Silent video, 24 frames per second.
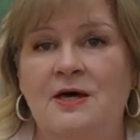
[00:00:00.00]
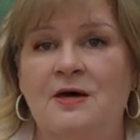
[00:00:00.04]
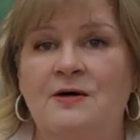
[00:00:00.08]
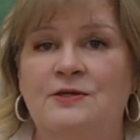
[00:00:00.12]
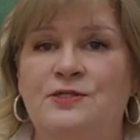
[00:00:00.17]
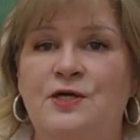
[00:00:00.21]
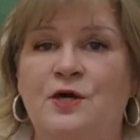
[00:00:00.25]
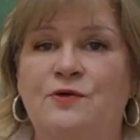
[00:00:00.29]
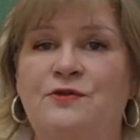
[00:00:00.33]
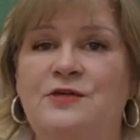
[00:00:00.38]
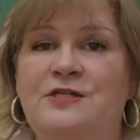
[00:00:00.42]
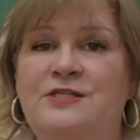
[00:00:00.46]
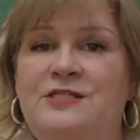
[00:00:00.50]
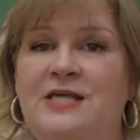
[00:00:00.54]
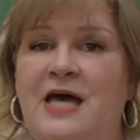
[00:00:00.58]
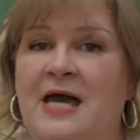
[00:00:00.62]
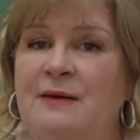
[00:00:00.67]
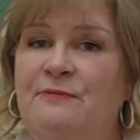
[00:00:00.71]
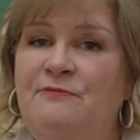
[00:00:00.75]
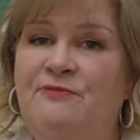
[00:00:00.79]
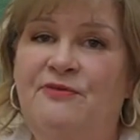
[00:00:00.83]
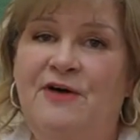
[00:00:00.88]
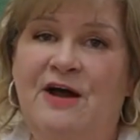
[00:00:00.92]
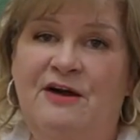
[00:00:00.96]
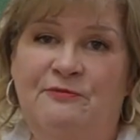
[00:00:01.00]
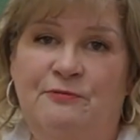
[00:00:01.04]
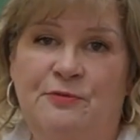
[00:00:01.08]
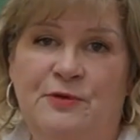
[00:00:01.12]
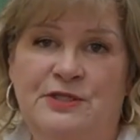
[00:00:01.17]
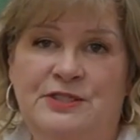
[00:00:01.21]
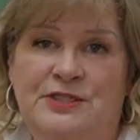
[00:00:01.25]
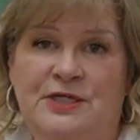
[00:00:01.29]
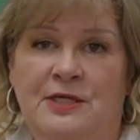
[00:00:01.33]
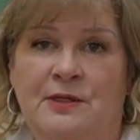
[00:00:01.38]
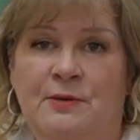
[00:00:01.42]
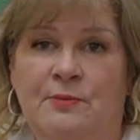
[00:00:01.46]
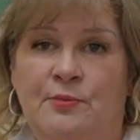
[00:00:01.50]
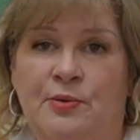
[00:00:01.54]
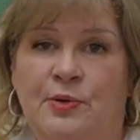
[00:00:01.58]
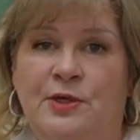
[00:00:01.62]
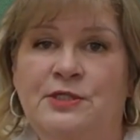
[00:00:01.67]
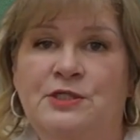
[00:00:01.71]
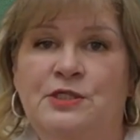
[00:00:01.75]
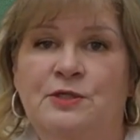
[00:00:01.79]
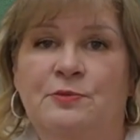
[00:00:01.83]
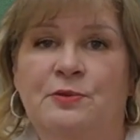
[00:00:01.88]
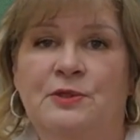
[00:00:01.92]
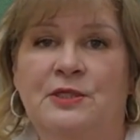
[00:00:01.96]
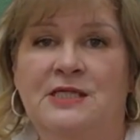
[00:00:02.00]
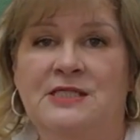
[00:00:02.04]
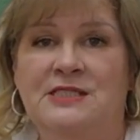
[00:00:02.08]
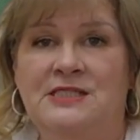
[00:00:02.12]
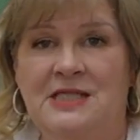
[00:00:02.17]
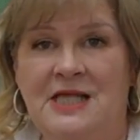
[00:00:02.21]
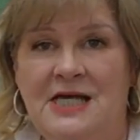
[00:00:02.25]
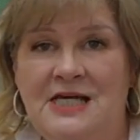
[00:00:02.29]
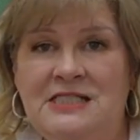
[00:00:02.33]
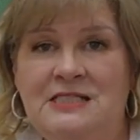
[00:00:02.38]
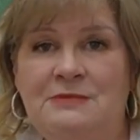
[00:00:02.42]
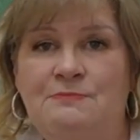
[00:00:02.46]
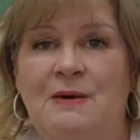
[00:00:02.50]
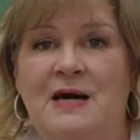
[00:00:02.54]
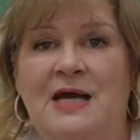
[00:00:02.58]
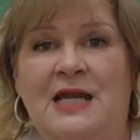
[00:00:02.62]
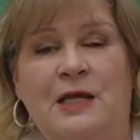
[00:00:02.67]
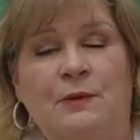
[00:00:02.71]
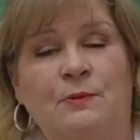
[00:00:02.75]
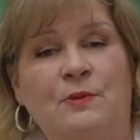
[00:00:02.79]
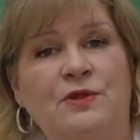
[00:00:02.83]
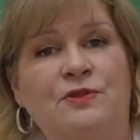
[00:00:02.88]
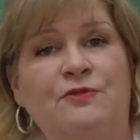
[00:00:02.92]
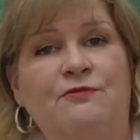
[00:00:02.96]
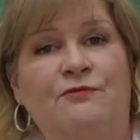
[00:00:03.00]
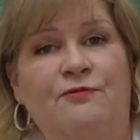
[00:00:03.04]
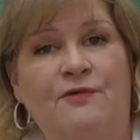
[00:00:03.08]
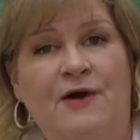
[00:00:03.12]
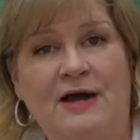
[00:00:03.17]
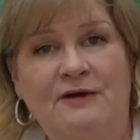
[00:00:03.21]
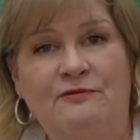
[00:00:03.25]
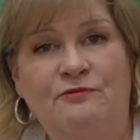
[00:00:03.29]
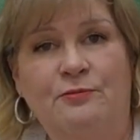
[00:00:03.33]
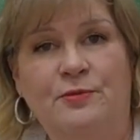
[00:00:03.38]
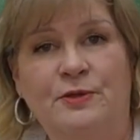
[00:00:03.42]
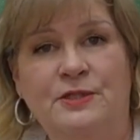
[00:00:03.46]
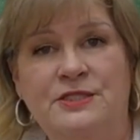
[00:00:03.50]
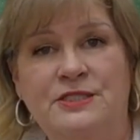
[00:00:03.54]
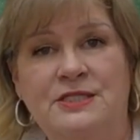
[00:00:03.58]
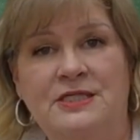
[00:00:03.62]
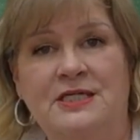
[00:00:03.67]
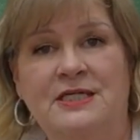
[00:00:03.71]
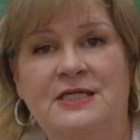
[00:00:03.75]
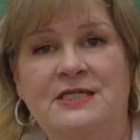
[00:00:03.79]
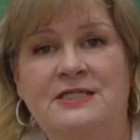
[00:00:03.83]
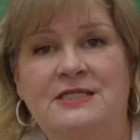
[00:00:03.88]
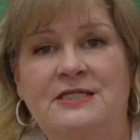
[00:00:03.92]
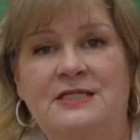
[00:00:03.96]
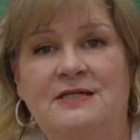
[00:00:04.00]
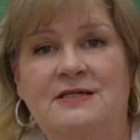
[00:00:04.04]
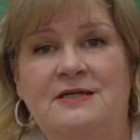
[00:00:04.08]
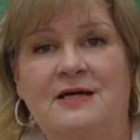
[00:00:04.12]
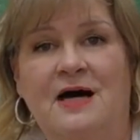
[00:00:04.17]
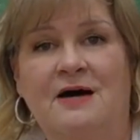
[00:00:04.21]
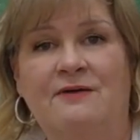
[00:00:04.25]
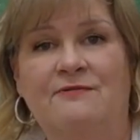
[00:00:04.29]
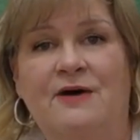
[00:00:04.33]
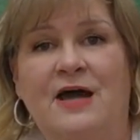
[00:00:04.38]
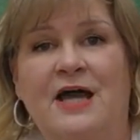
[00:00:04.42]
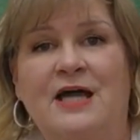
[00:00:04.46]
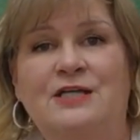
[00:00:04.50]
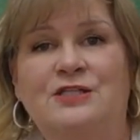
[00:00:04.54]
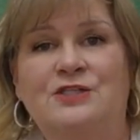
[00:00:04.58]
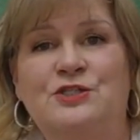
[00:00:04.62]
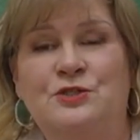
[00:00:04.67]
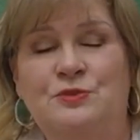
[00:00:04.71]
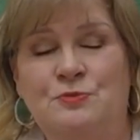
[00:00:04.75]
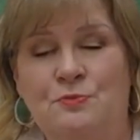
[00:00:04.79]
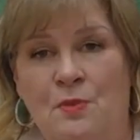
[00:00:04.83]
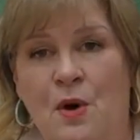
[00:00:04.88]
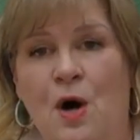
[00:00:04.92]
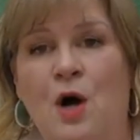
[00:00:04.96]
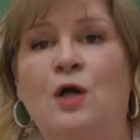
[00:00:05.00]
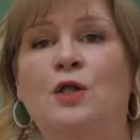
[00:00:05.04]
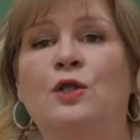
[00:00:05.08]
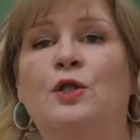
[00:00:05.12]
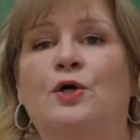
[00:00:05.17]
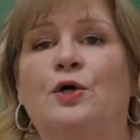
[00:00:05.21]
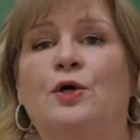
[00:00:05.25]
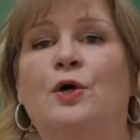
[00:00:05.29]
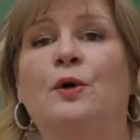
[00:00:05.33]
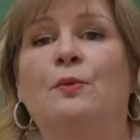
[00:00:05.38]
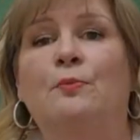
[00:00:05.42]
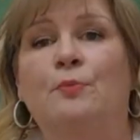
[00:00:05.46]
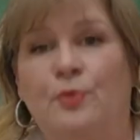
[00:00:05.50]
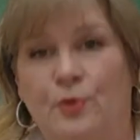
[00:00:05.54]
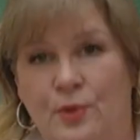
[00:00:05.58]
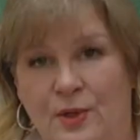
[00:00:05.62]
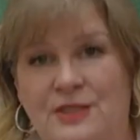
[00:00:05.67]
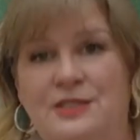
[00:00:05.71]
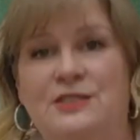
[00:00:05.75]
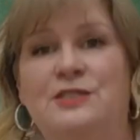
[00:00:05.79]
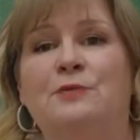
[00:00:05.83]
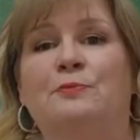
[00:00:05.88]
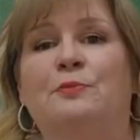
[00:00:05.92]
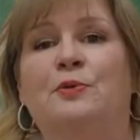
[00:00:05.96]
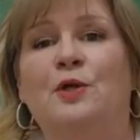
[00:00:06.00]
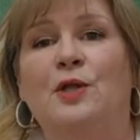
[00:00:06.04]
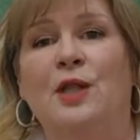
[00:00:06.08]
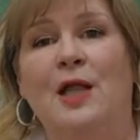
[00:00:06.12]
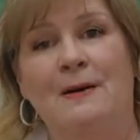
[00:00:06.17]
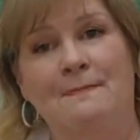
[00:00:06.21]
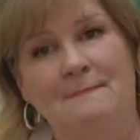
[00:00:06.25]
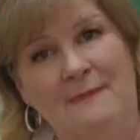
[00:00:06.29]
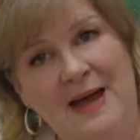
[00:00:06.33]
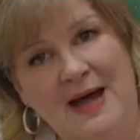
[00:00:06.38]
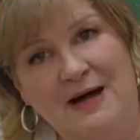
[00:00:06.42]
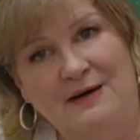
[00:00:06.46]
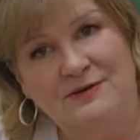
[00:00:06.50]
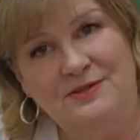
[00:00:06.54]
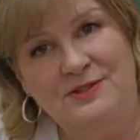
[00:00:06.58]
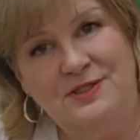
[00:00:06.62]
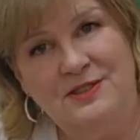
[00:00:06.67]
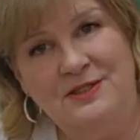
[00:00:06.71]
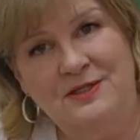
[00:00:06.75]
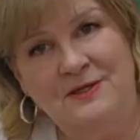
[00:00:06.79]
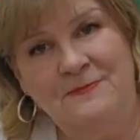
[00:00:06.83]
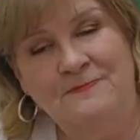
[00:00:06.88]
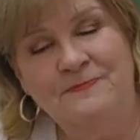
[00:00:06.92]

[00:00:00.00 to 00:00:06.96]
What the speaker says: So the same 5% of principal is less money with 5% of a smaller principal amount.